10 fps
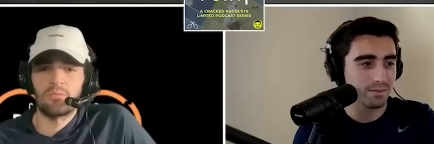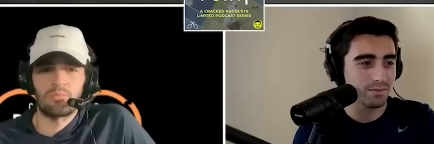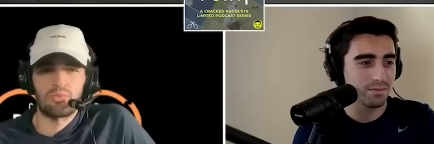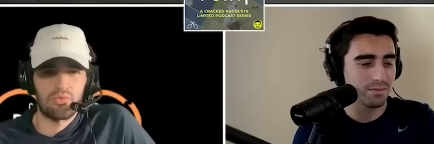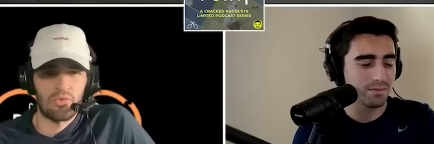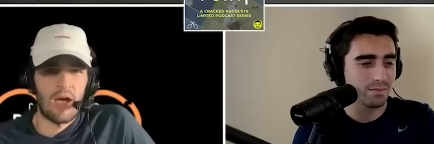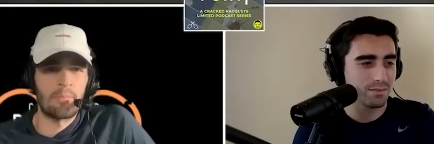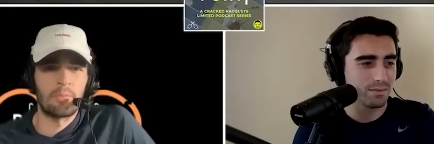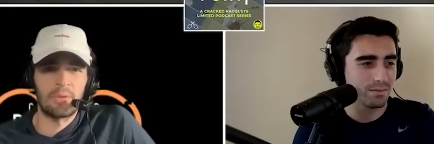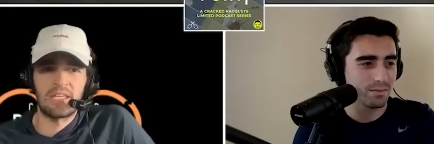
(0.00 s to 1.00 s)

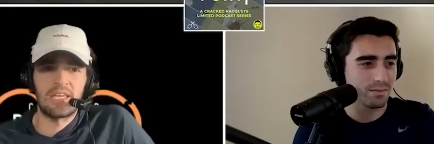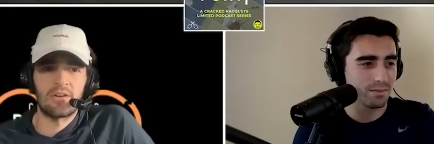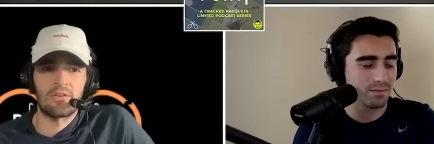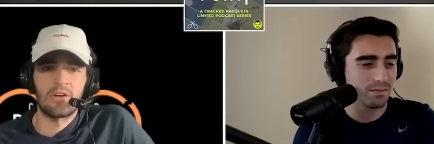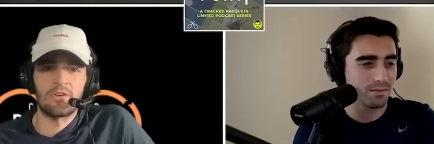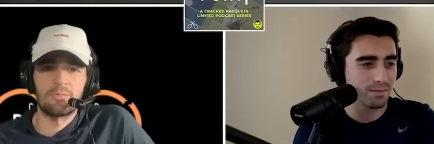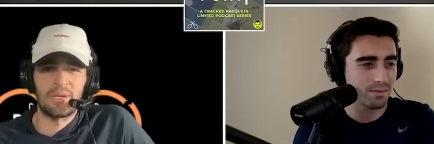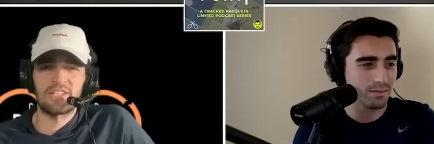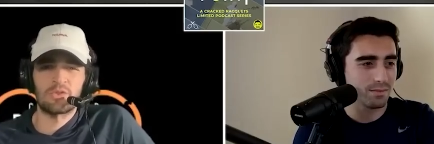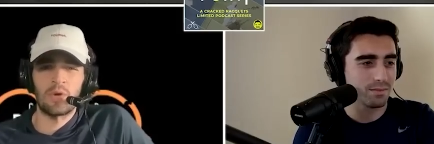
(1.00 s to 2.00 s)
Speaker 1: probably Kyrgios.
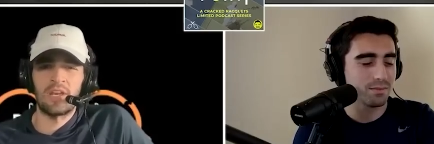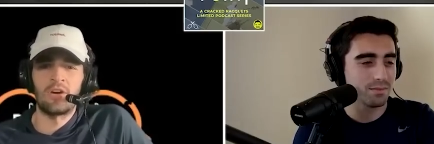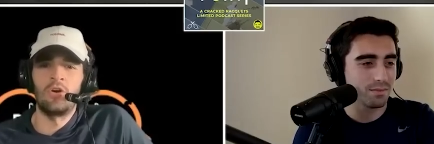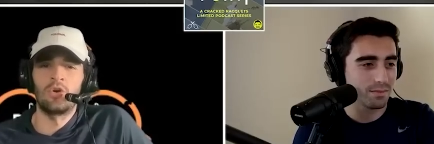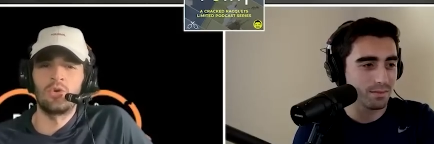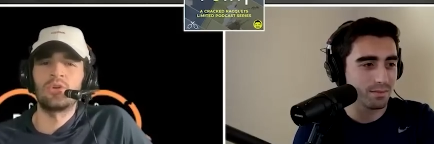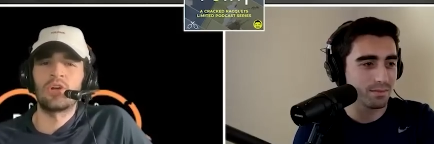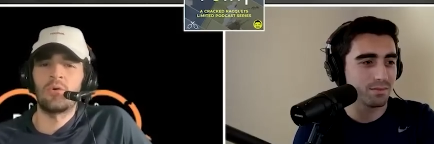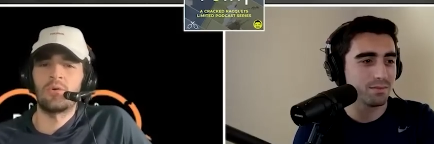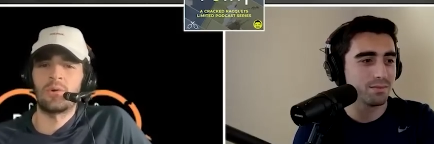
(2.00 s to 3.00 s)
Biggest winner? Who you
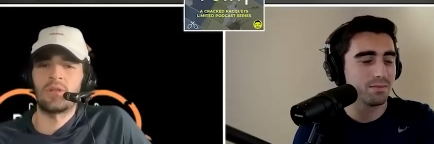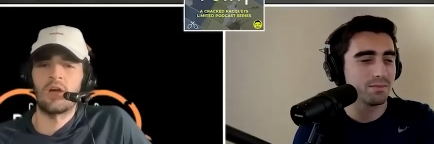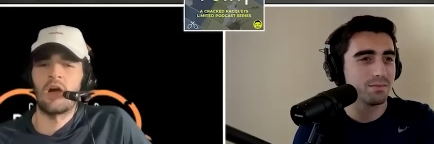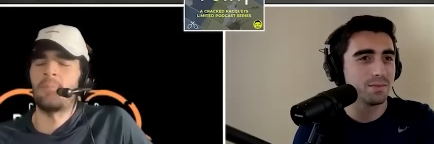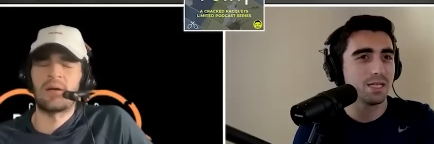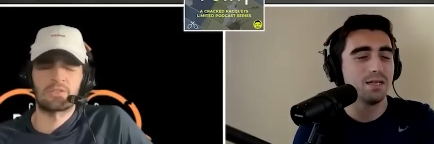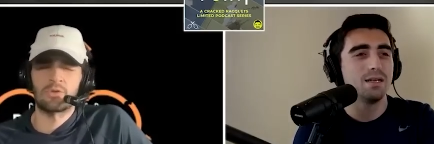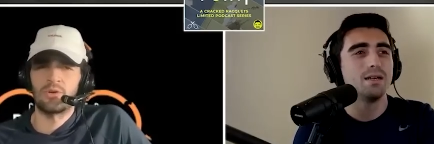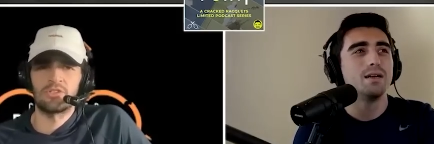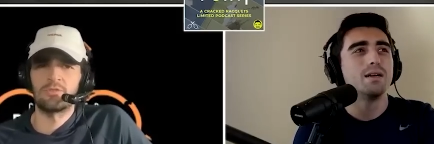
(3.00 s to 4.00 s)
going with? Uh, best quote,
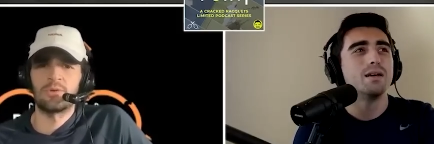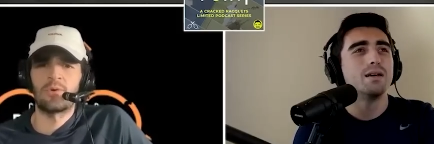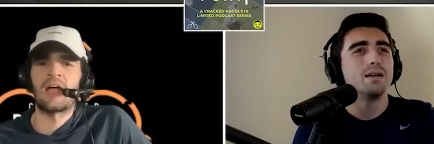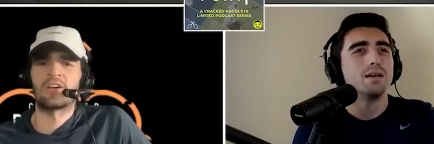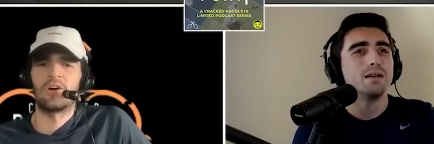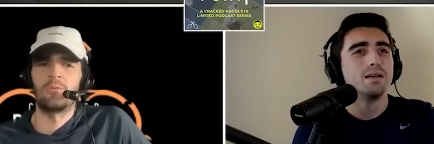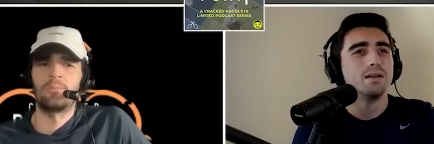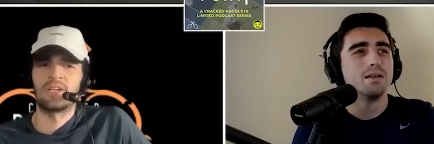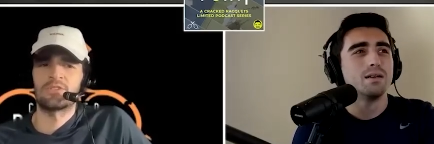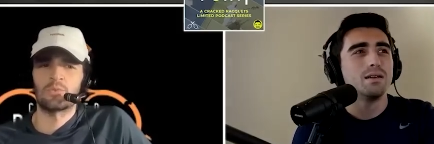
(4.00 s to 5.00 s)
excuse me, Ratko.
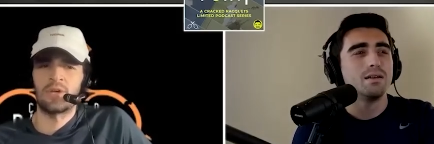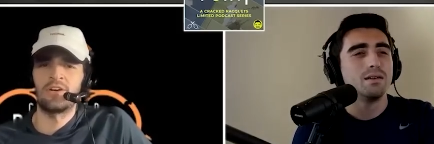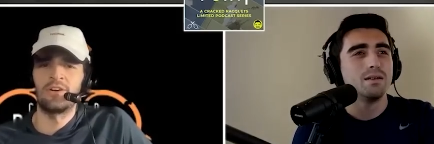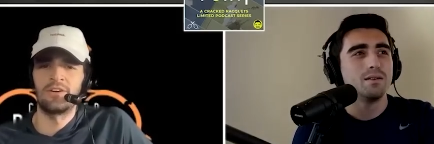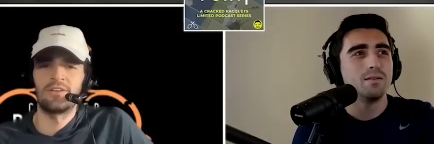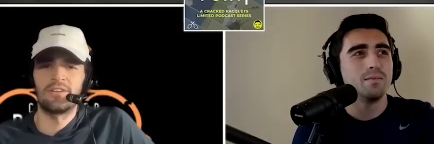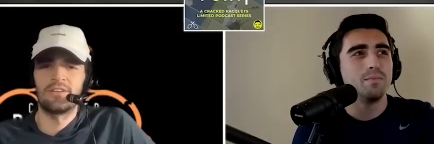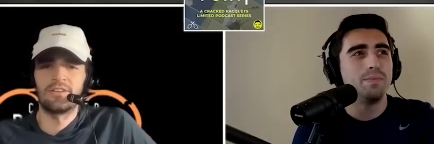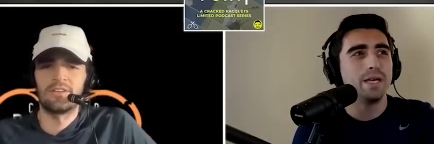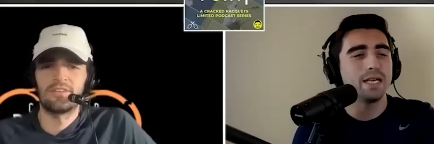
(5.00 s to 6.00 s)
Biggest winner?
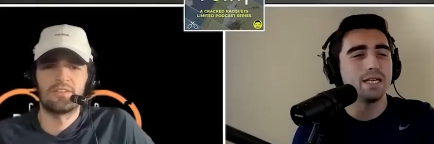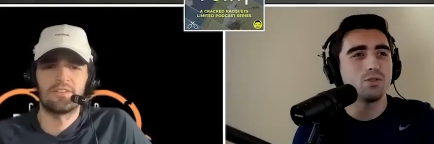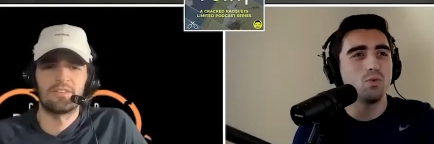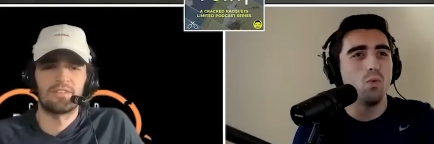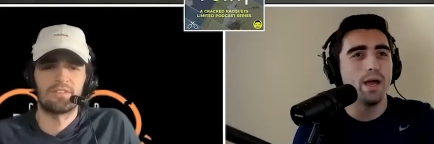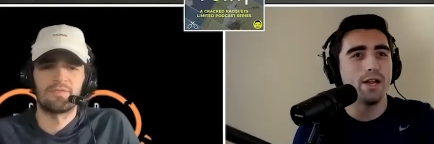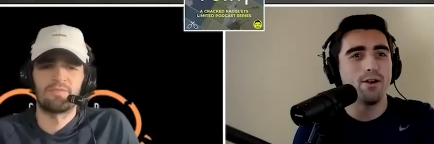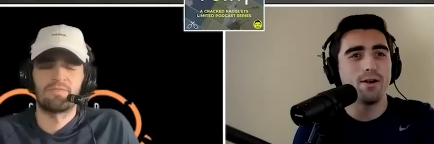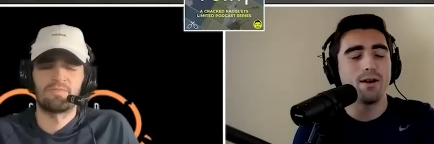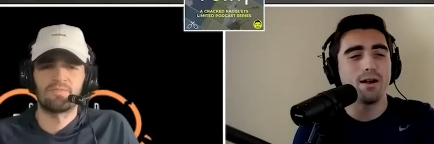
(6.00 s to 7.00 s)
Speaker 2: Biggest
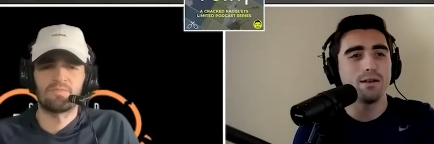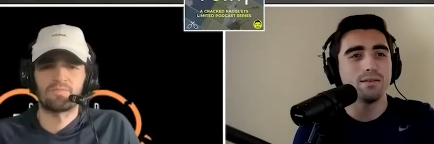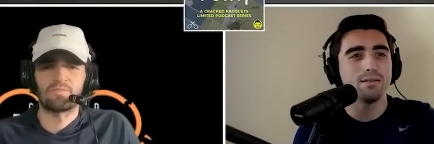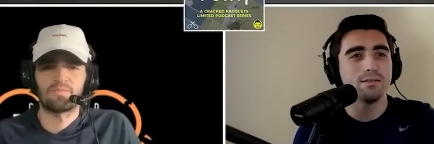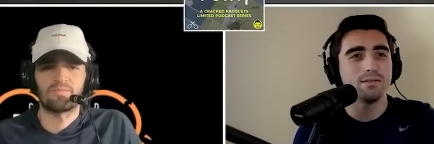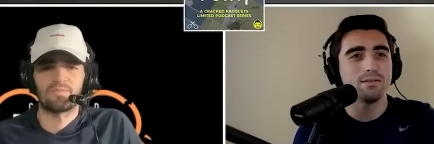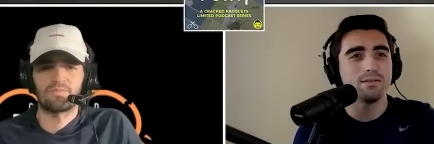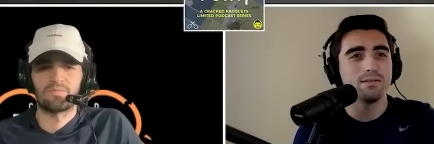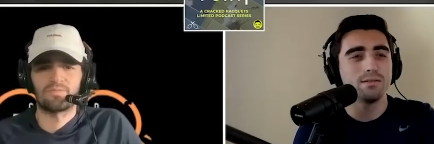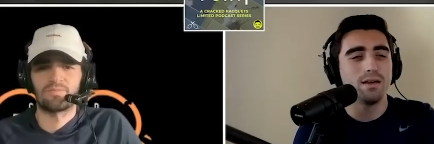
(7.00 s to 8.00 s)
winner.
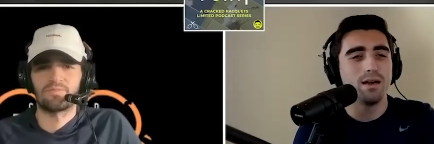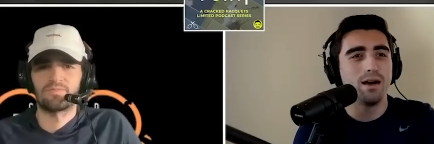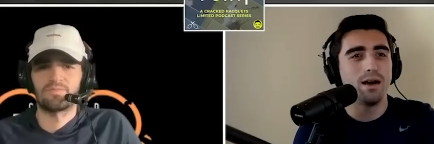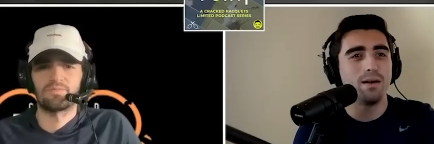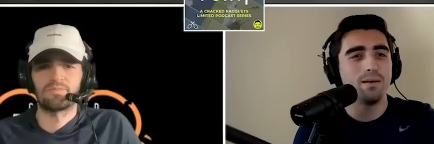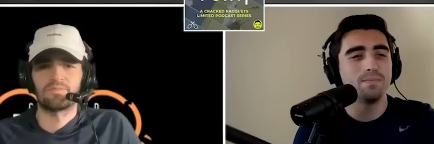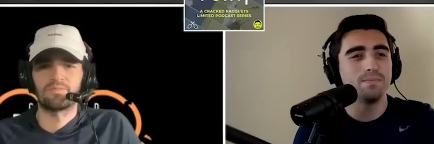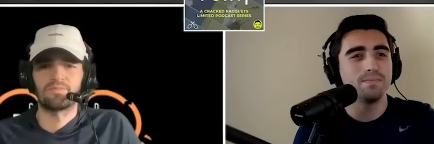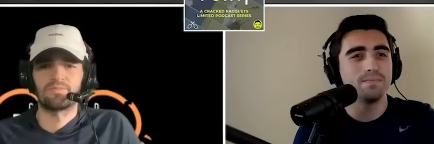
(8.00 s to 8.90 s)
Um.